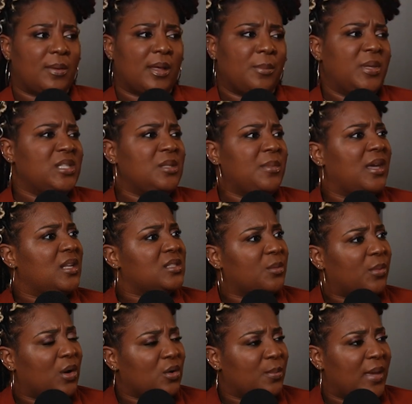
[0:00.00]
Like, a busy man is a
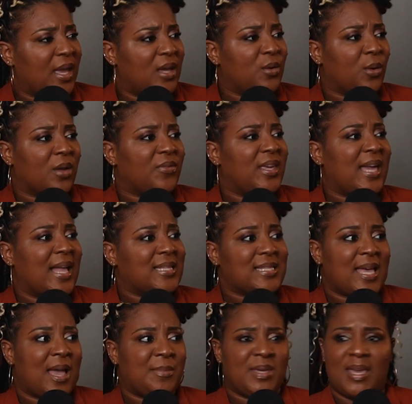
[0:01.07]
broke man, or if he got
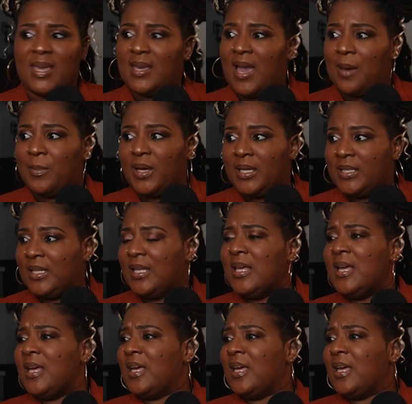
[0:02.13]
time, he ain't got money.